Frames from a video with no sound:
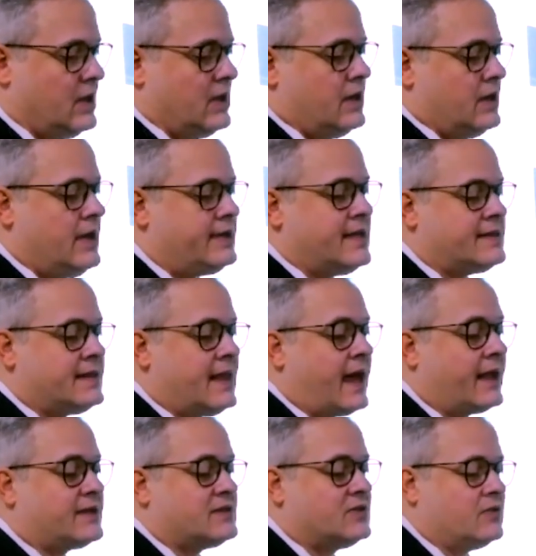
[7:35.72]
It
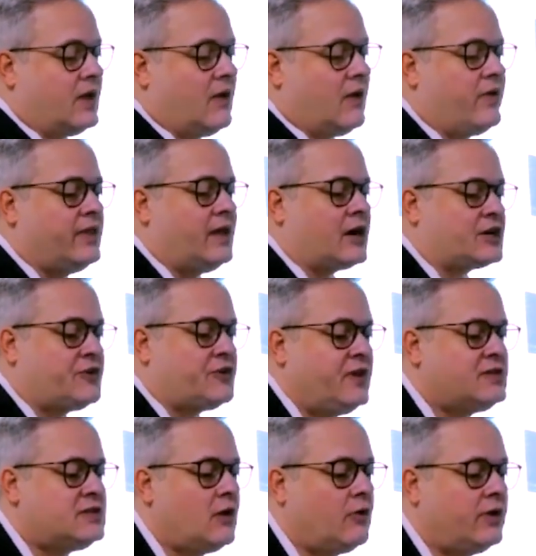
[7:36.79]
detects with
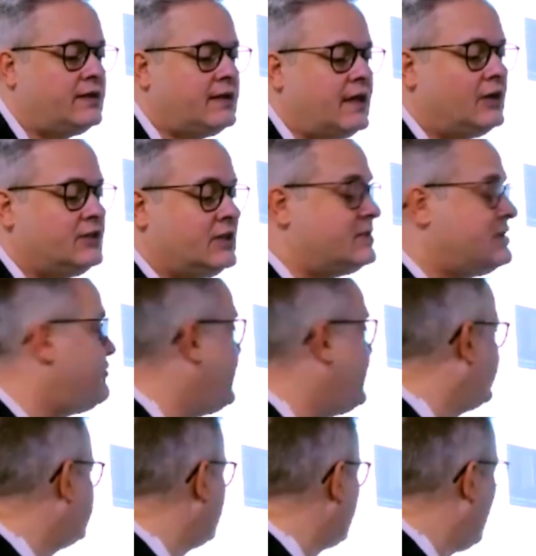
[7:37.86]
artificial intelligence the
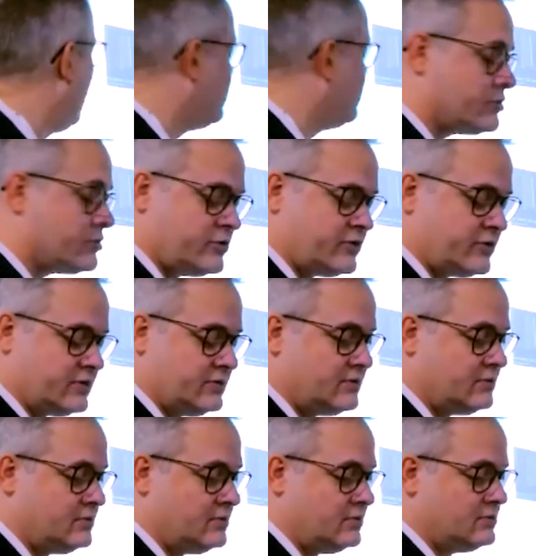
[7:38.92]
vessel contours.
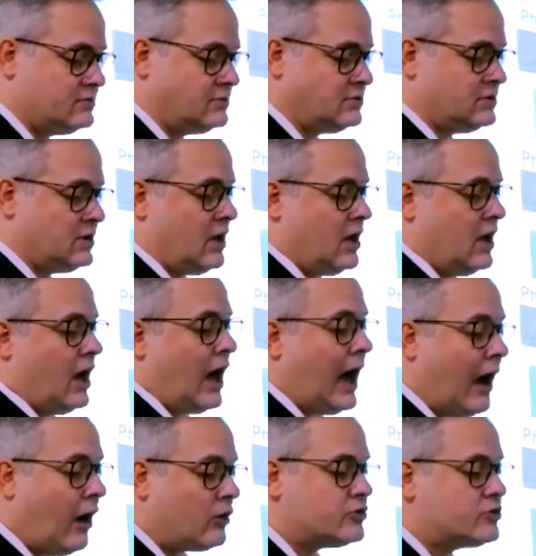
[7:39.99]

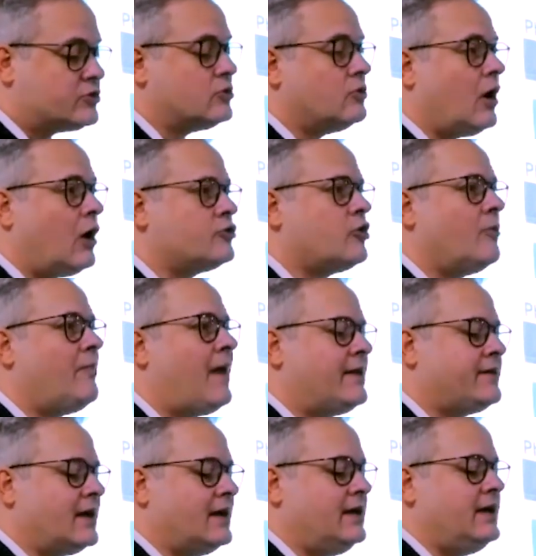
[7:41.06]
Also,
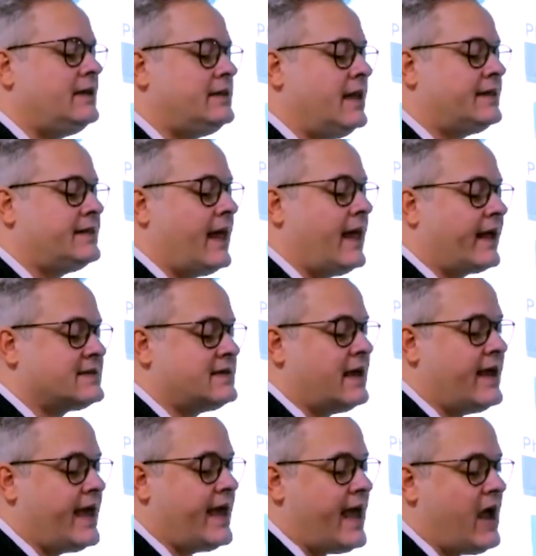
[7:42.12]
automatically, it detects
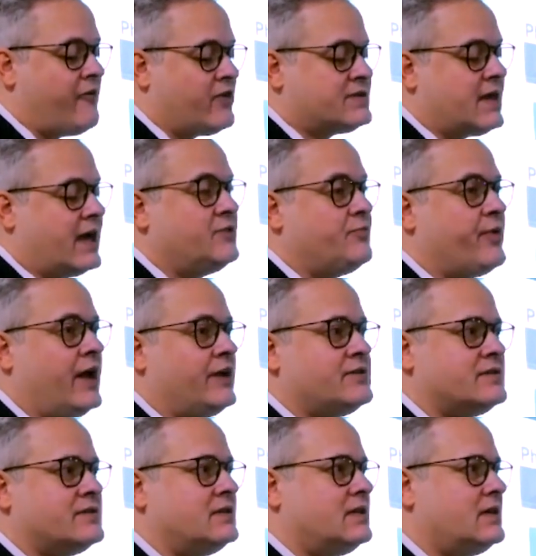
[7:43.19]
every side
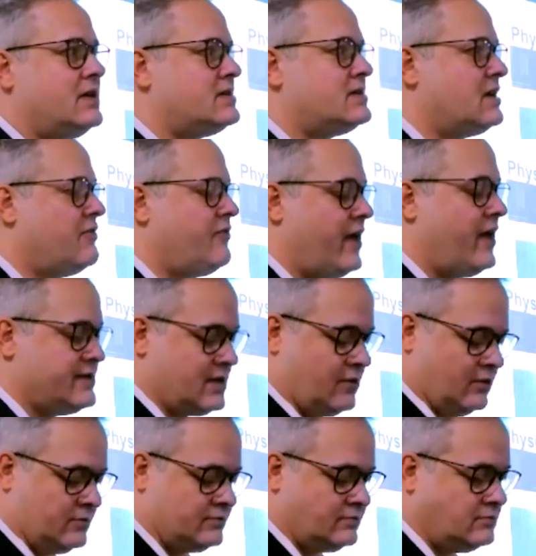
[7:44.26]
branches in this vessel.